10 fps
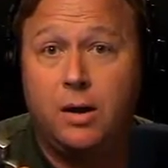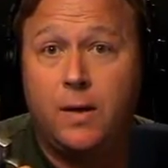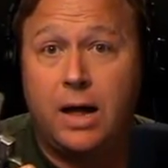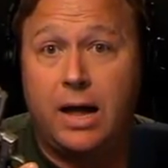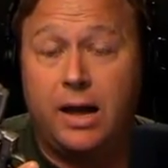
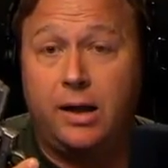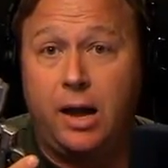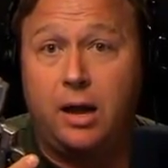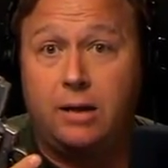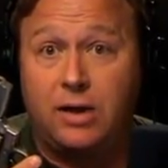
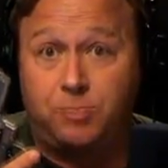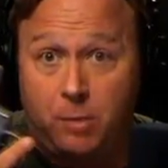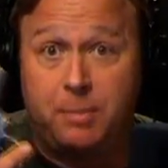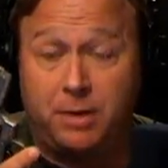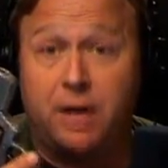And I just
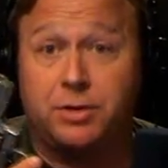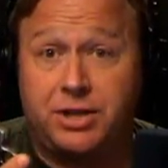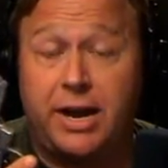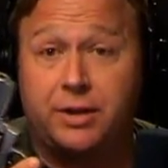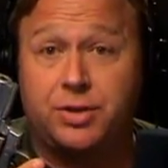want people to
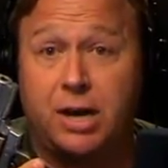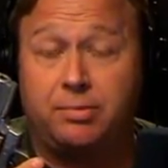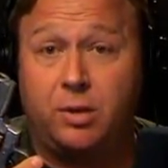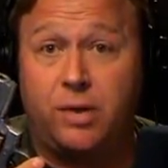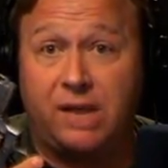understand
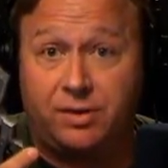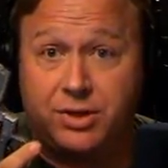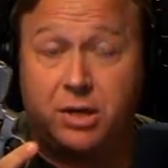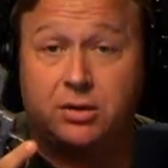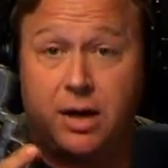something. We have
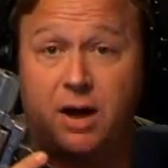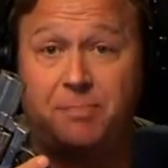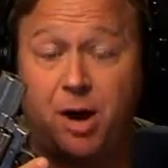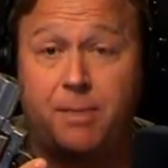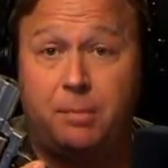concealed carry
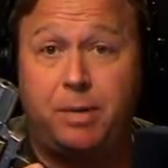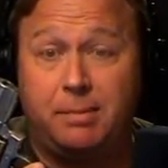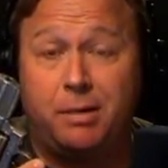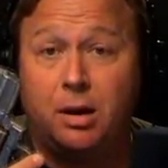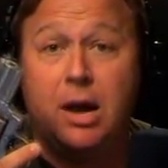permit
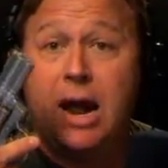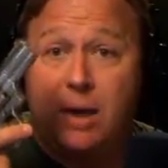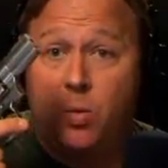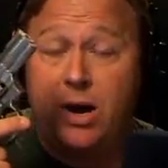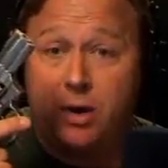people,
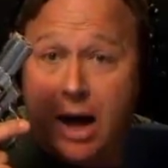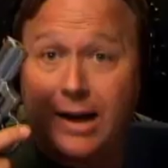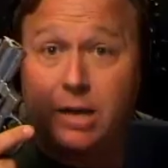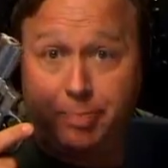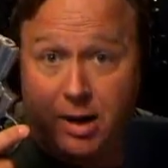and we are not
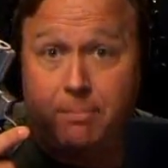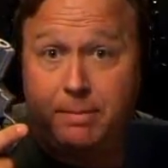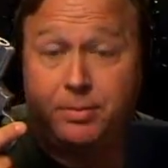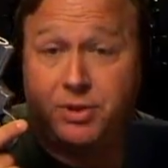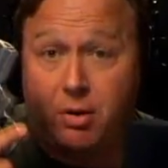going to put up
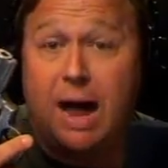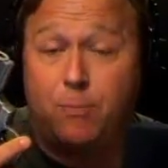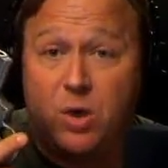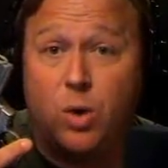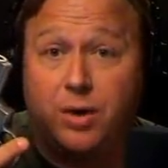people's crap.
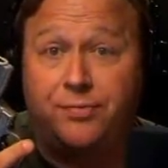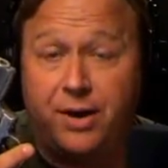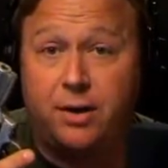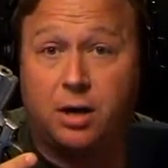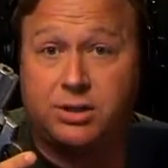We will
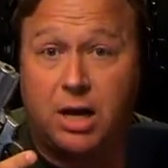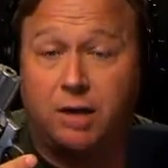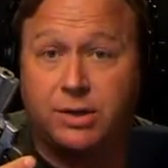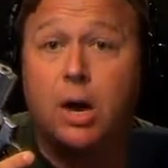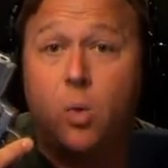defend
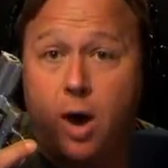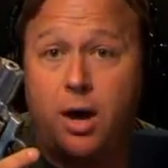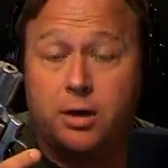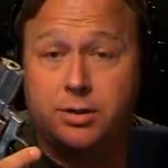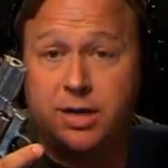ourselves
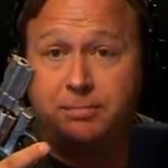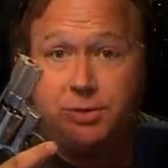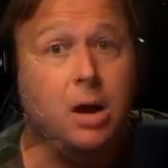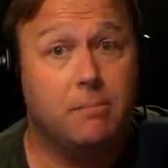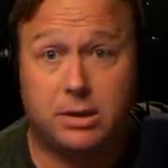
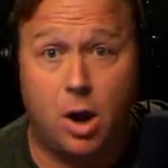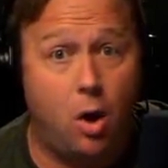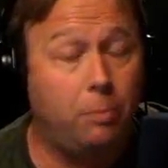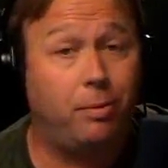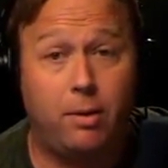110%. But the
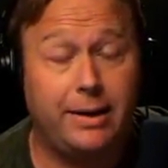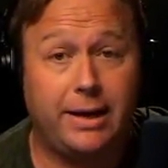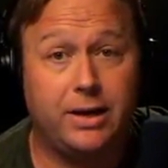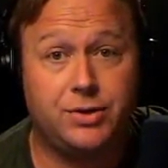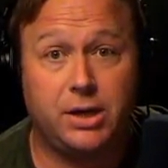whole point
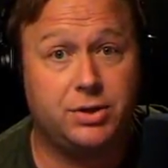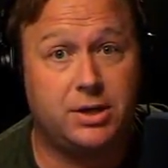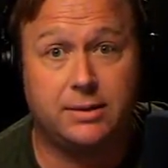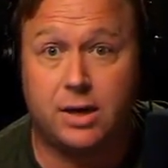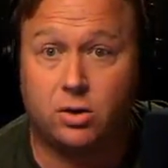is
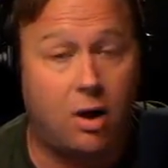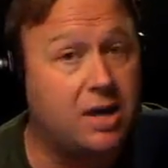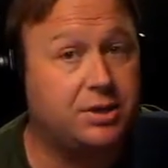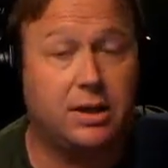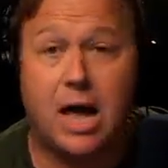that they're
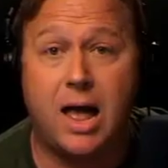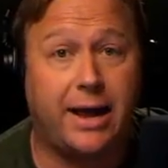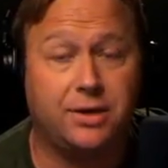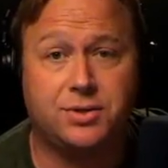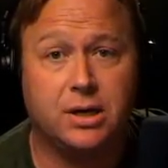crossing
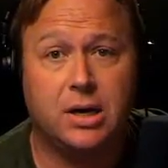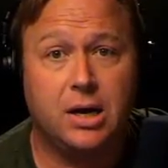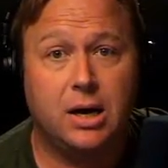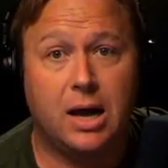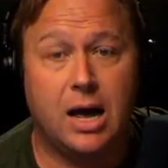lines
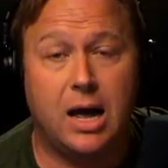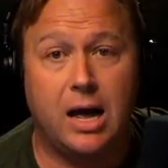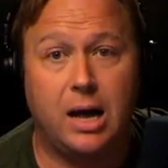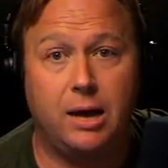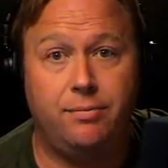
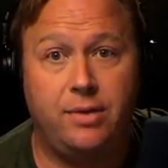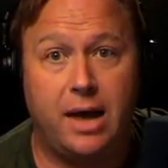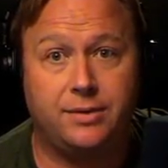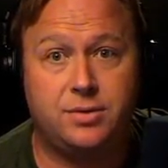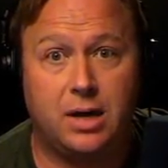
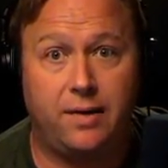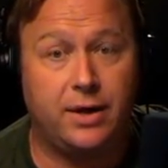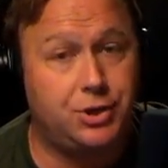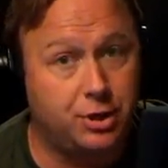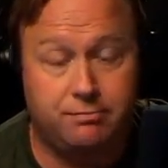that
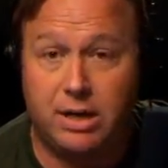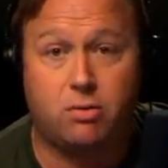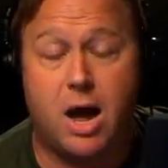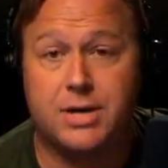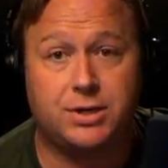they shouldn't be
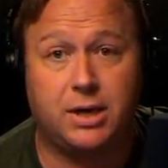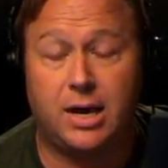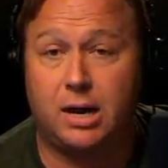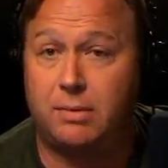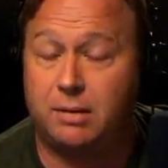
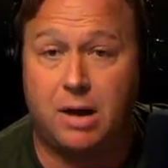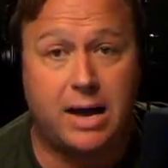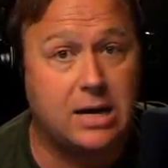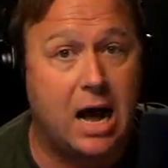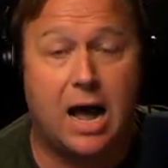crossing, and
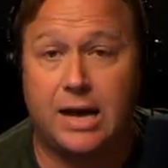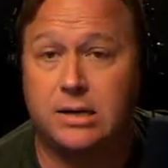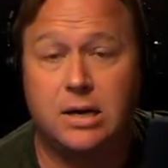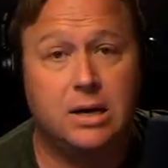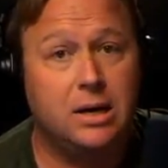my God,
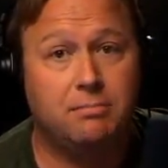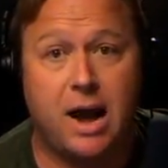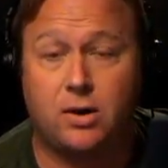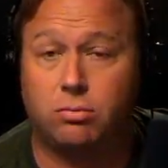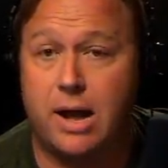
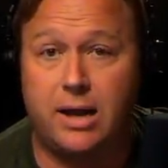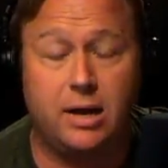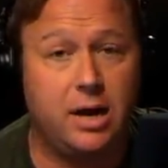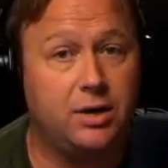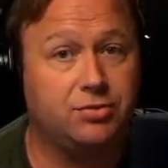Michael
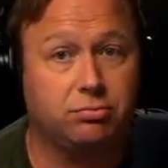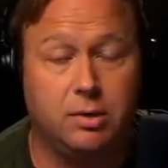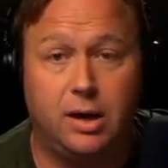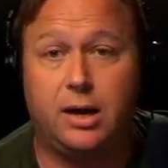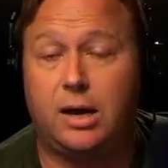Reagan has
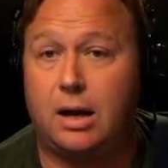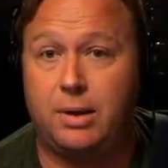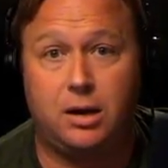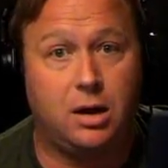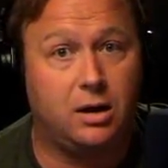really,
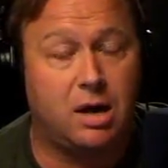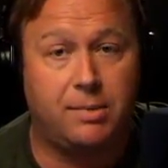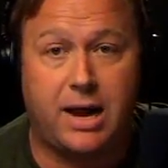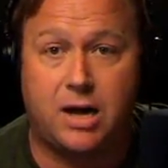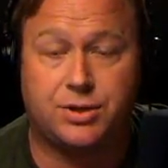
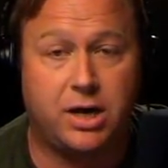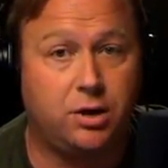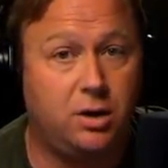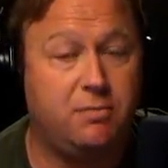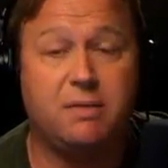coming out saying
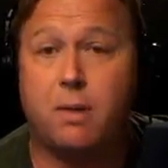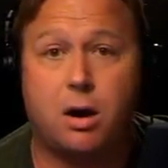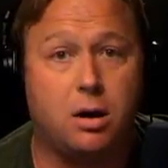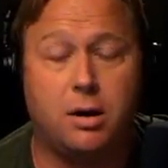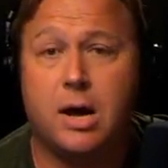you need to be
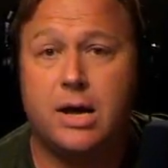murdered.